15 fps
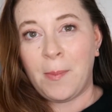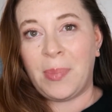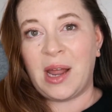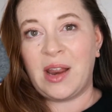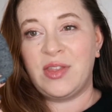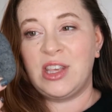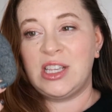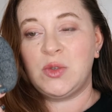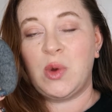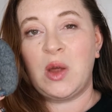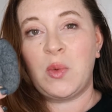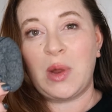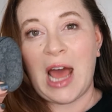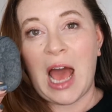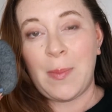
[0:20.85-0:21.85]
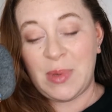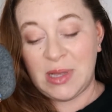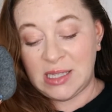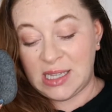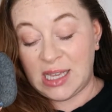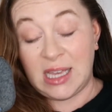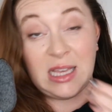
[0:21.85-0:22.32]
But this one, what
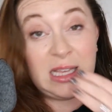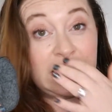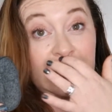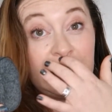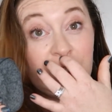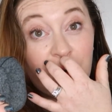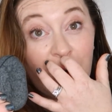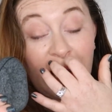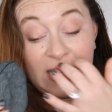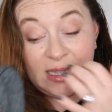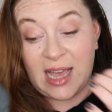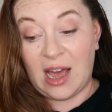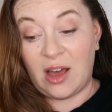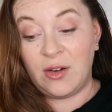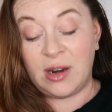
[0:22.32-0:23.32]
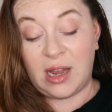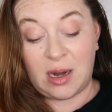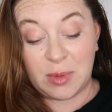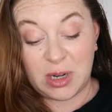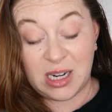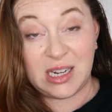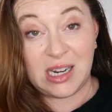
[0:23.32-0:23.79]
happens is it dries out, and
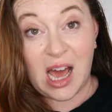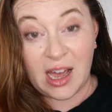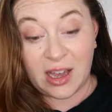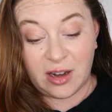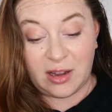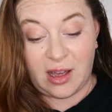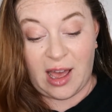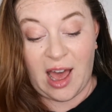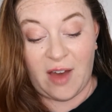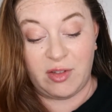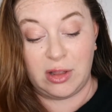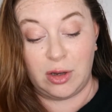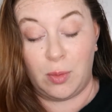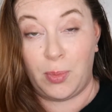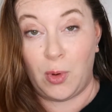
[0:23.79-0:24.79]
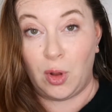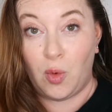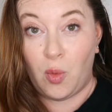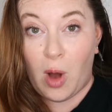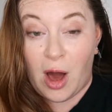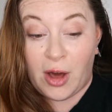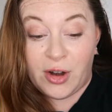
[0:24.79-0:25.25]
I'm gonna knock it. I have a little bowl
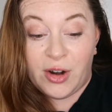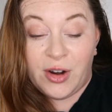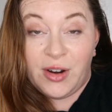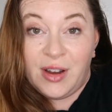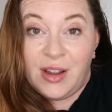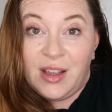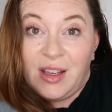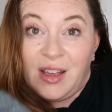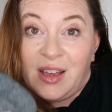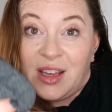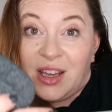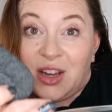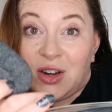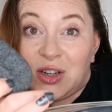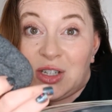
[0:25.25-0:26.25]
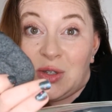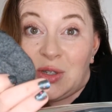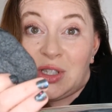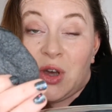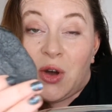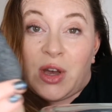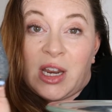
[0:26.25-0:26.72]
of water here to
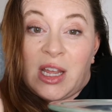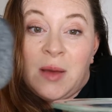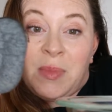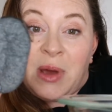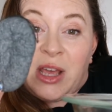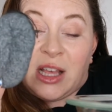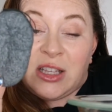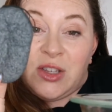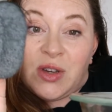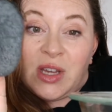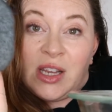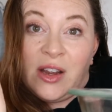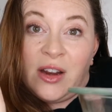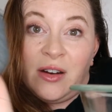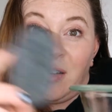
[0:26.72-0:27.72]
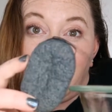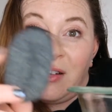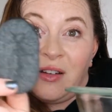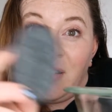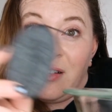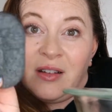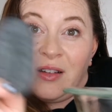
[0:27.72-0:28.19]
soak it in, but as you can hear,
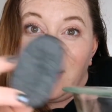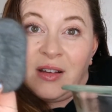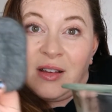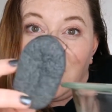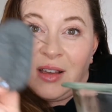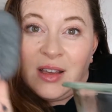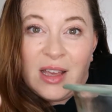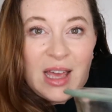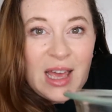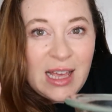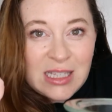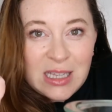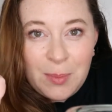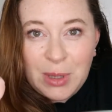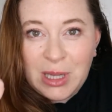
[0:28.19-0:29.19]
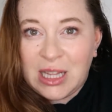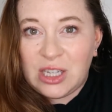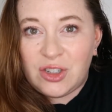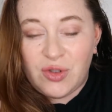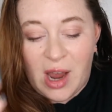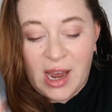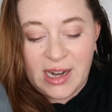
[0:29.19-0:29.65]
it's completely
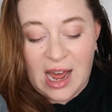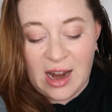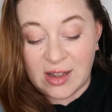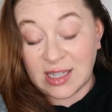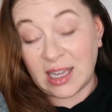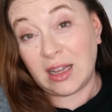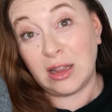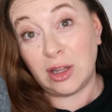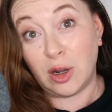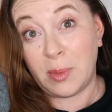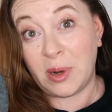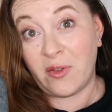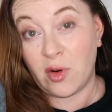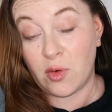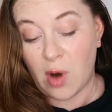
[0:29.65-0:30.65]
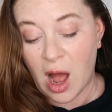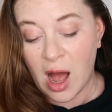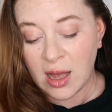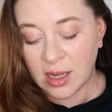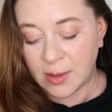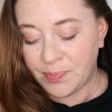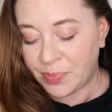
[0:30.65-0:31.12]
dried out. It's like a little bit of a
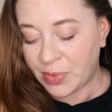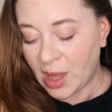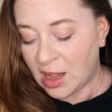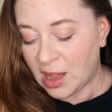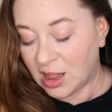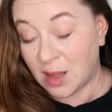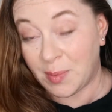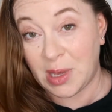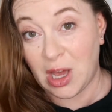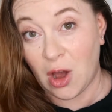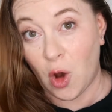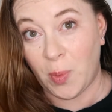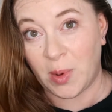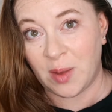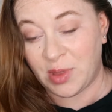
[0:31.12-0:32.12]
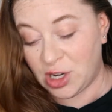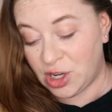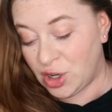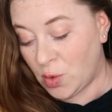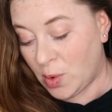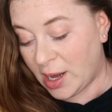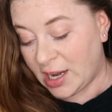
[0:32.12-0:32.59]
rock. Let me open up the
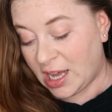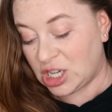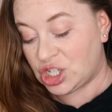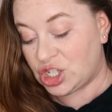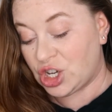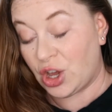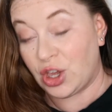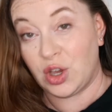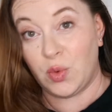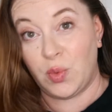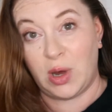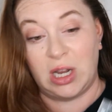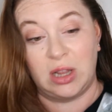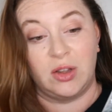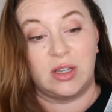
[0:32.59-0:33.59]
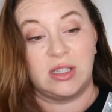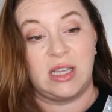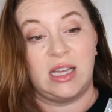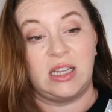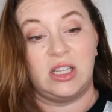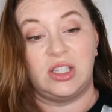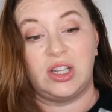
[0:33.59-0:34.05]
new one and show you what it looks
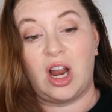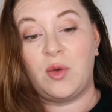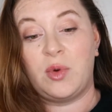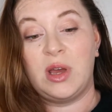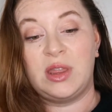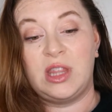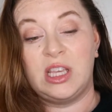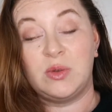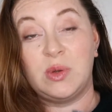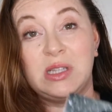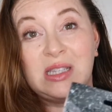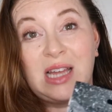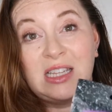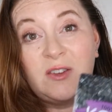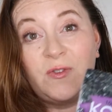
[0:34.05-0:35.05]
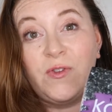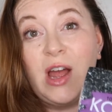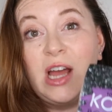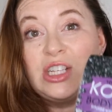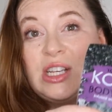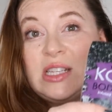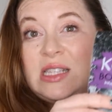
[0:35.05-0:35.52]
like to start with. This one's nice and
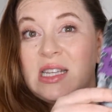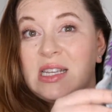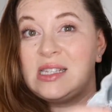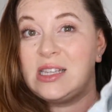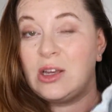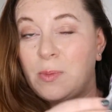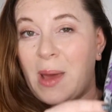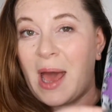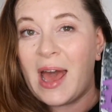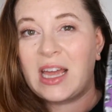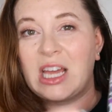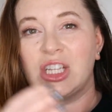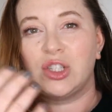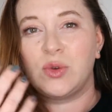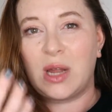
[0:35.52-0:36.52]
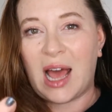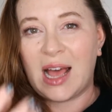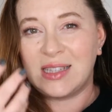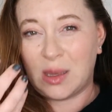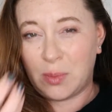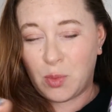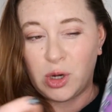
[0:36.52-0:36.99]
fresh. It's in a sealed package, so it
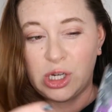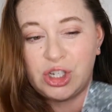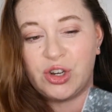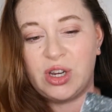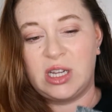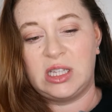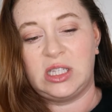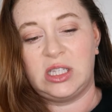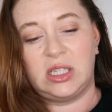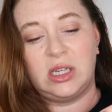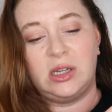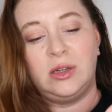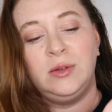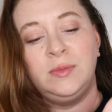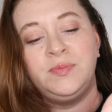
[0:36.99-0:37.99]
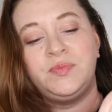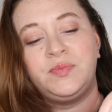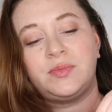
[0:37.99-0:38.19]
has that moisture in it still.